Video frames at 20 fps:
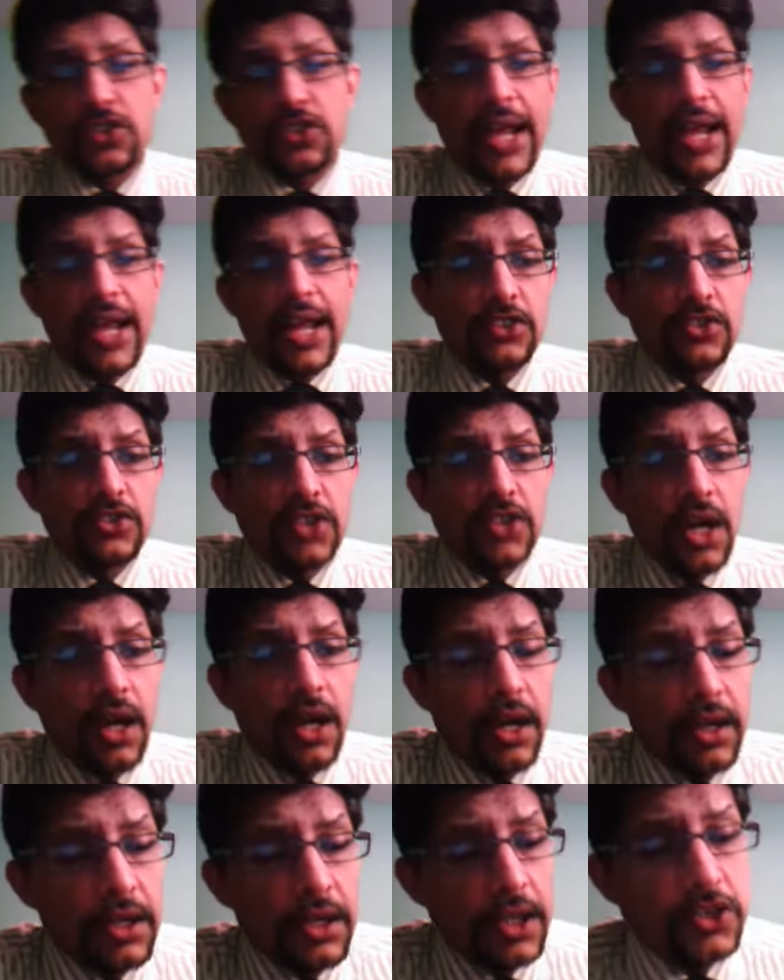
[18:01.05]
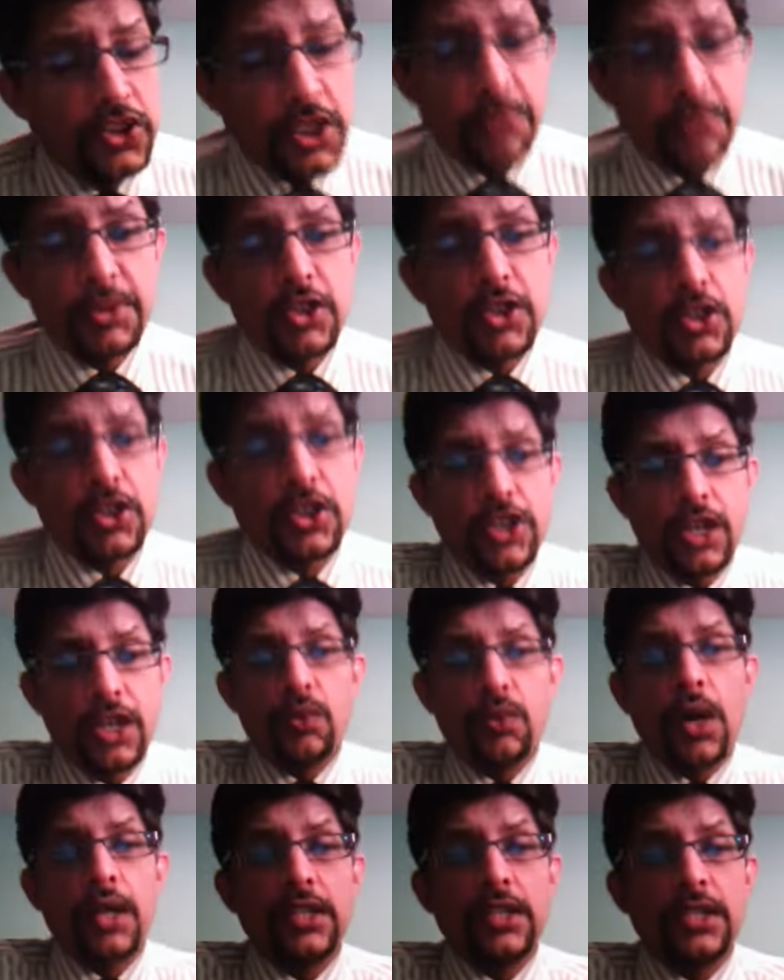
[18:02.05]
Khanikzai and Shamila
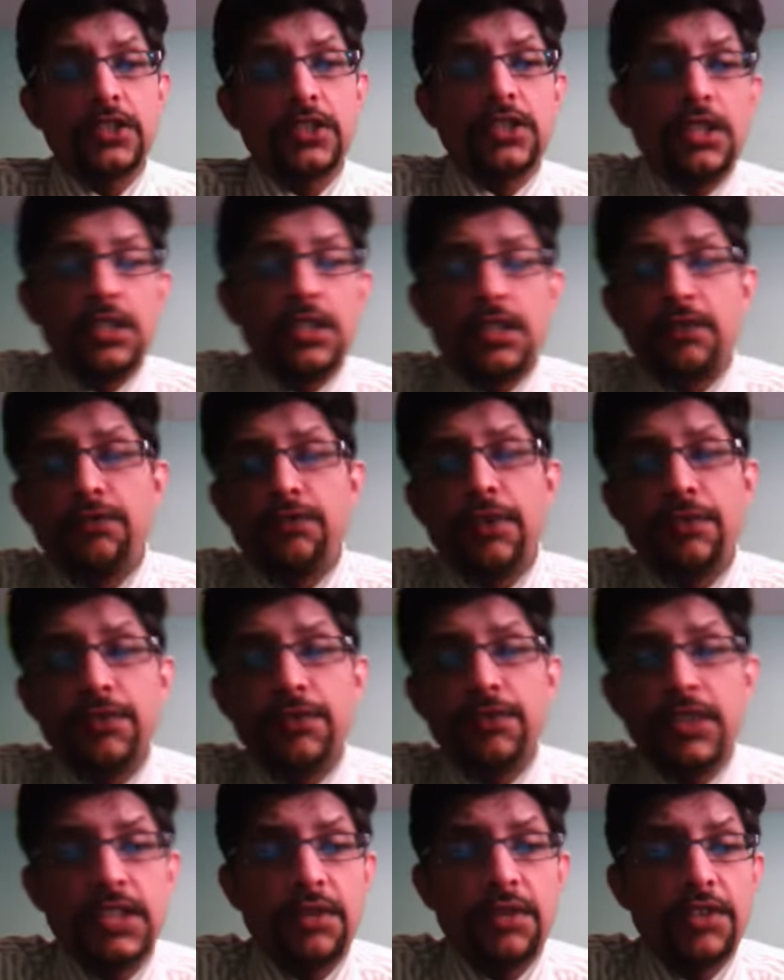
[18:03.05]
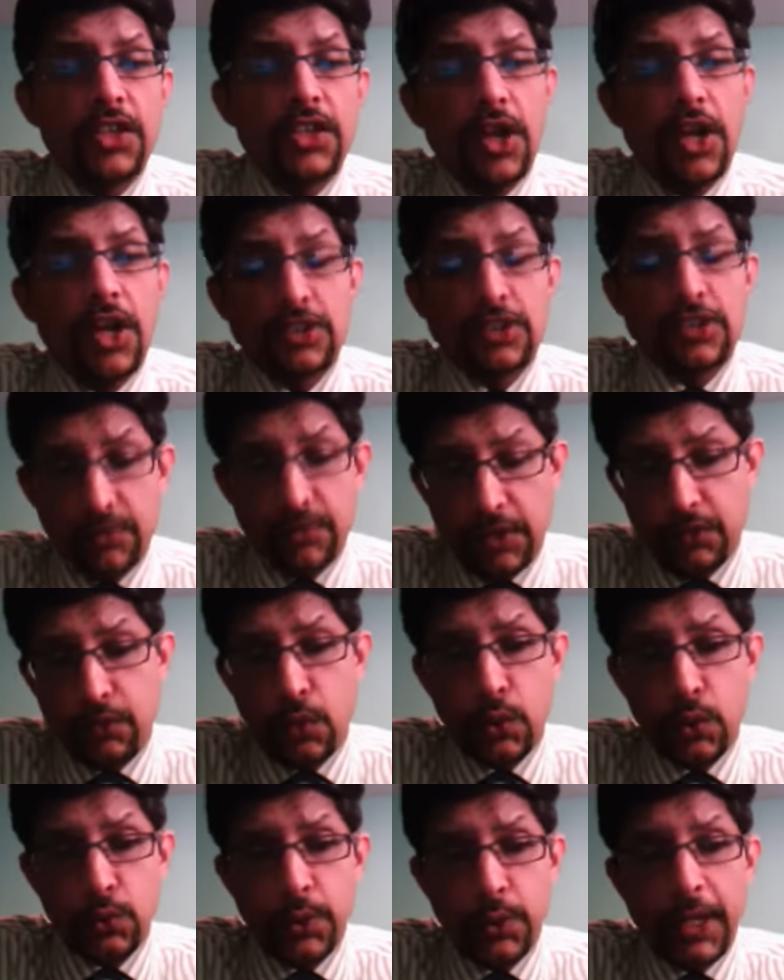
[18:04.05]
Shenwari has yielded 57 runs for the
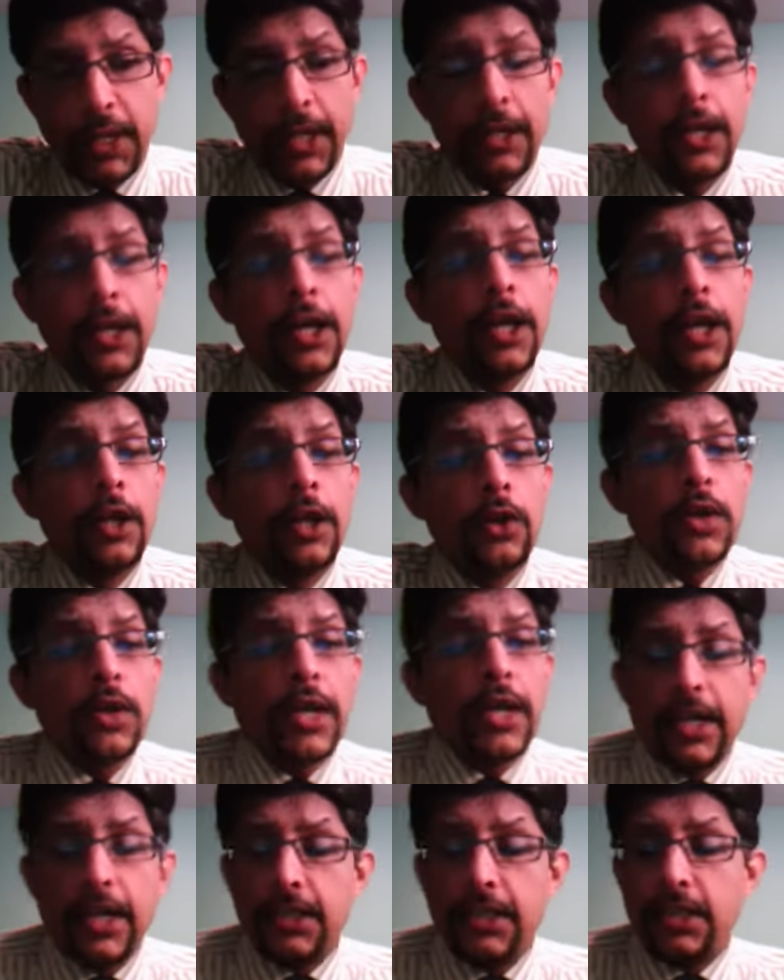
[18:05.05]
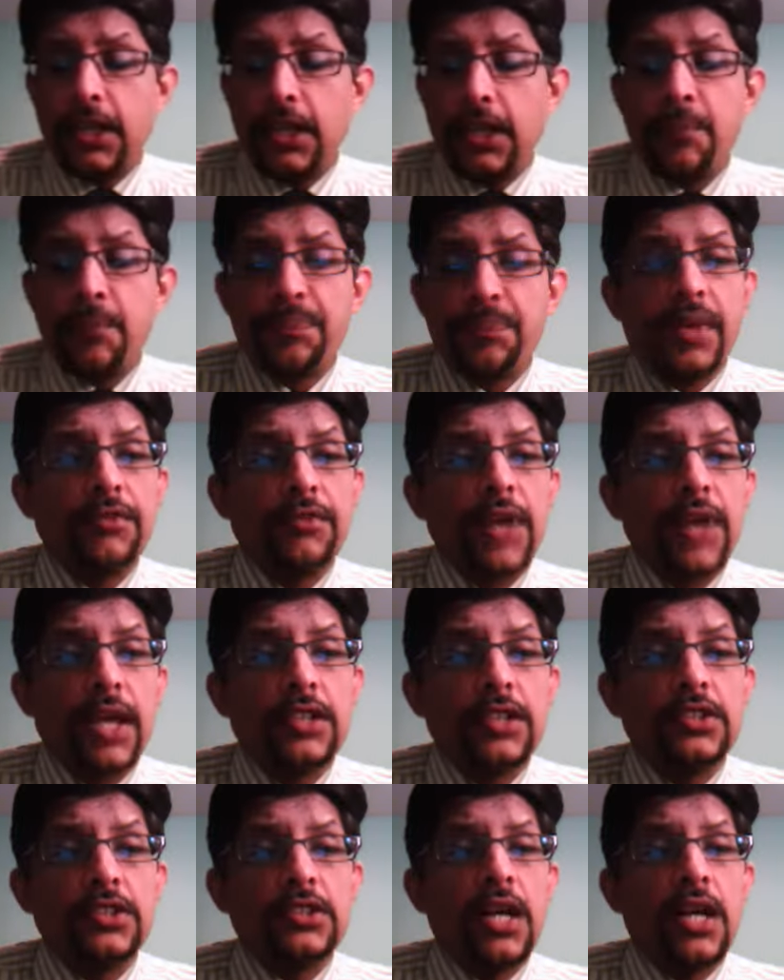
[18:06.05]
4th wicket. Looking at the
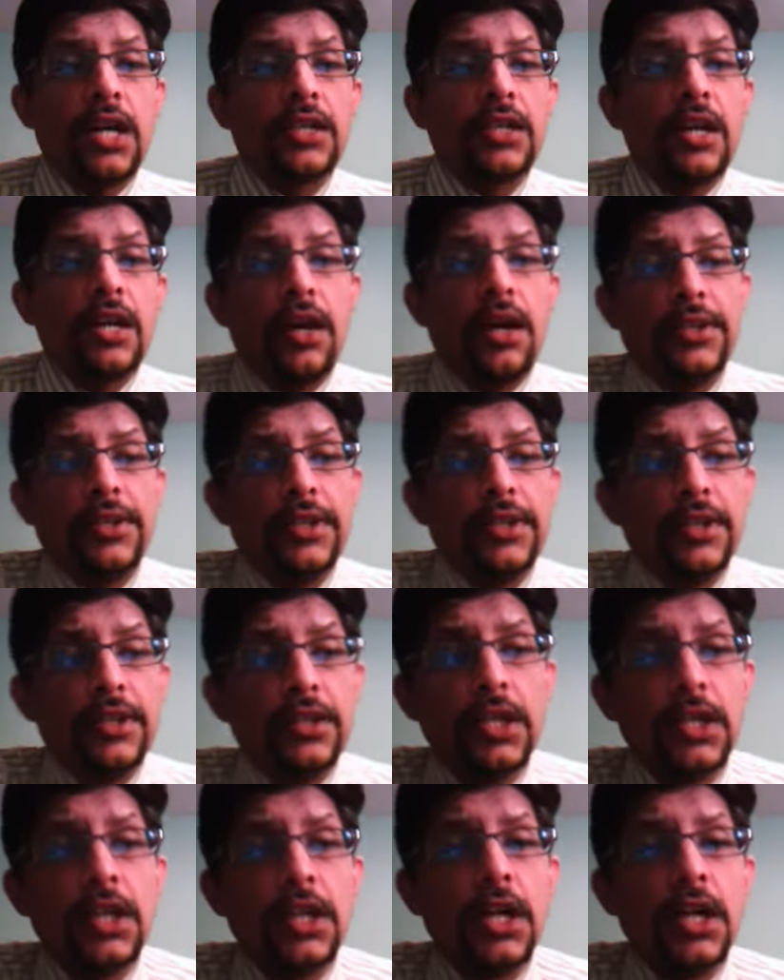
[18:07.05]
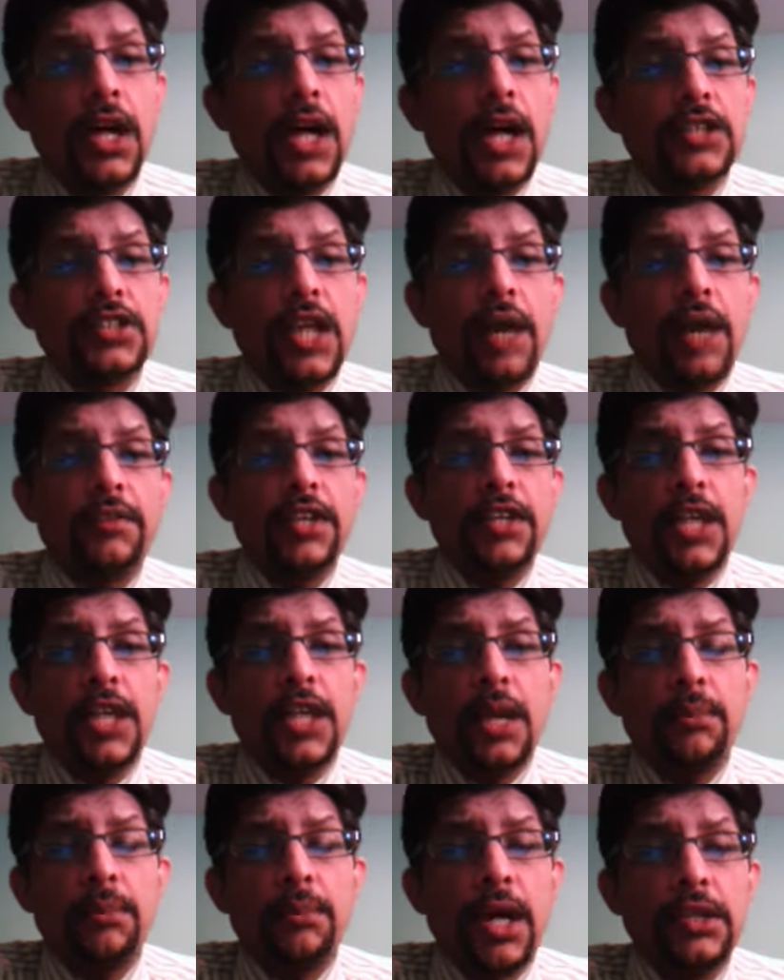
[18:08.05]
Afghanistan card here, Javed
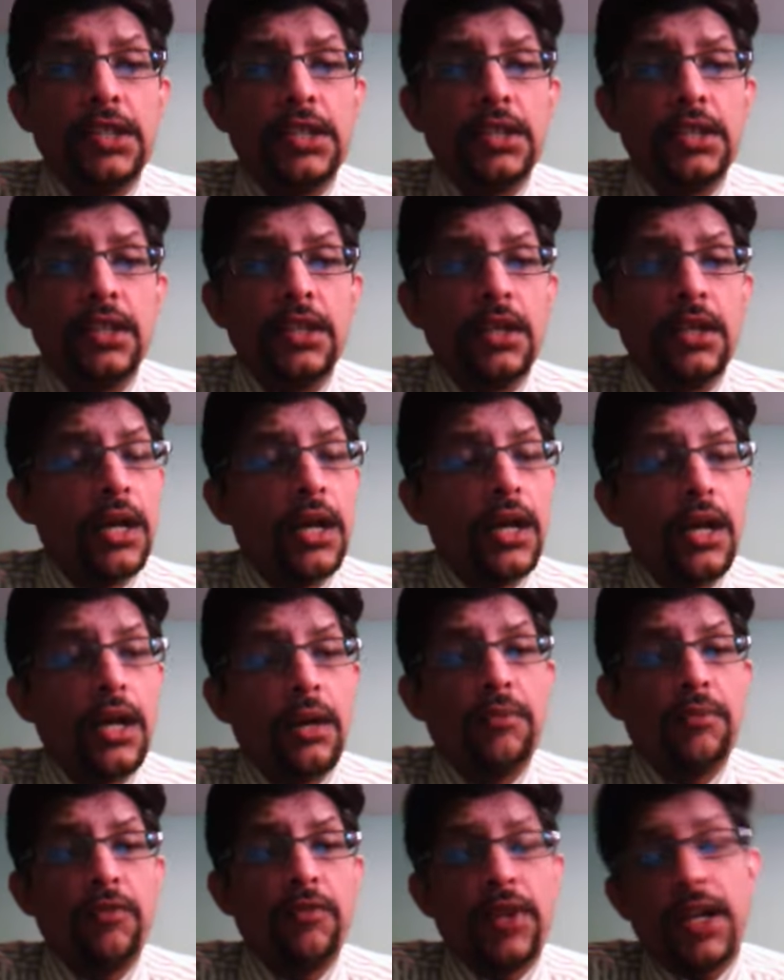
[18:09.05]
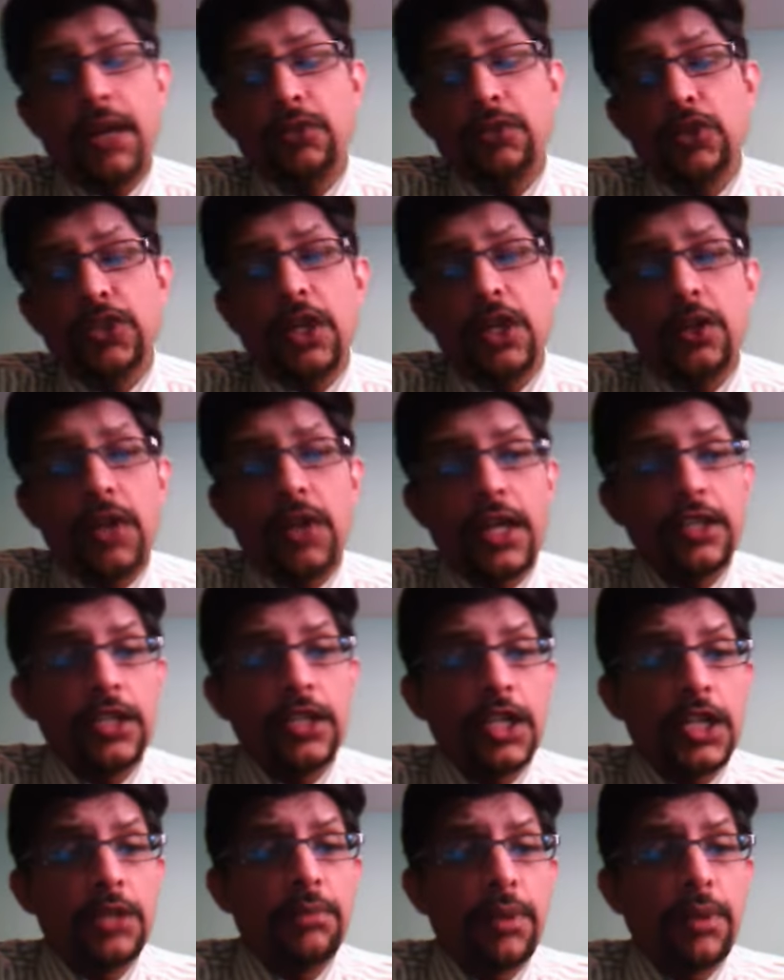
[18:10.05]
Ahmadi, I would say United
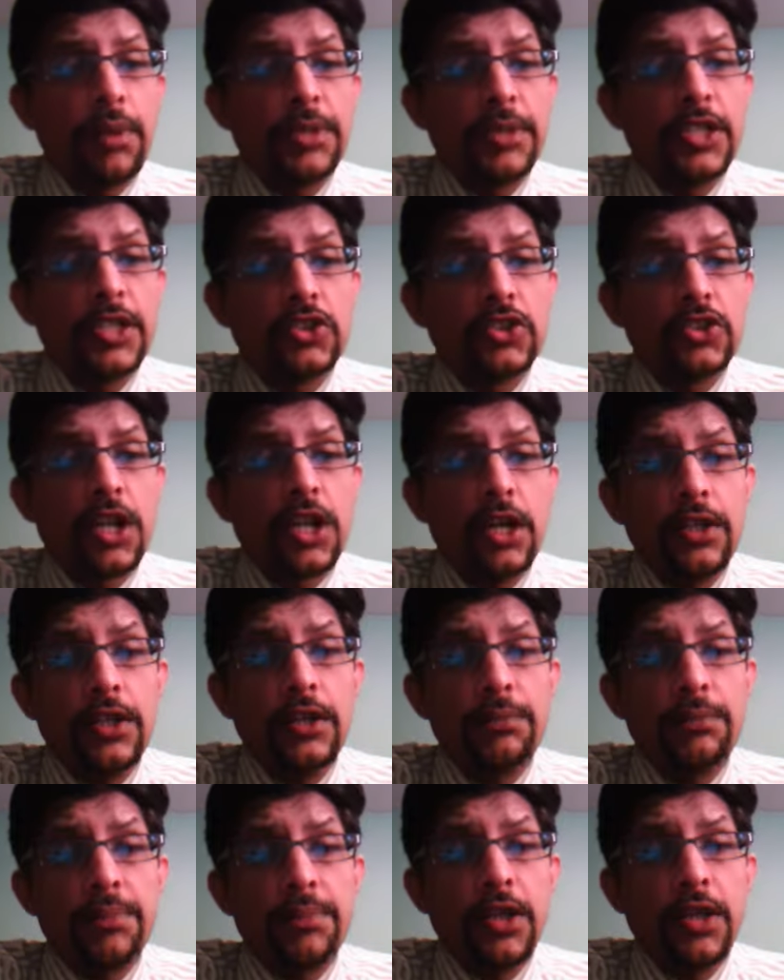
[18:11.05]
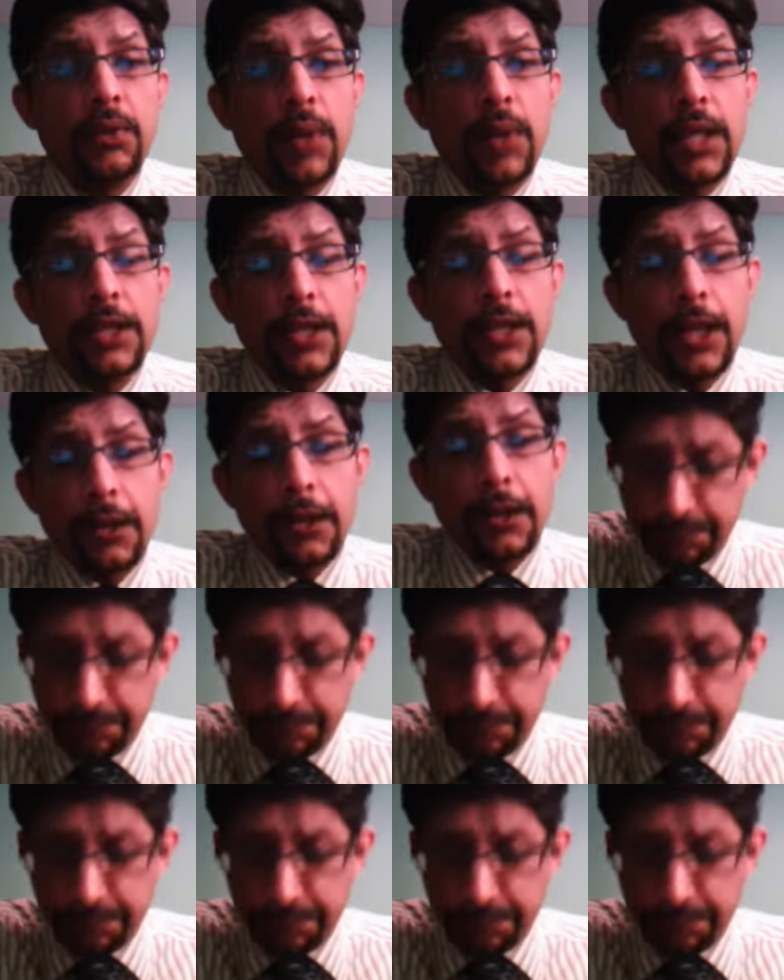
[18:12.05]
Arab Emirates did pretty well there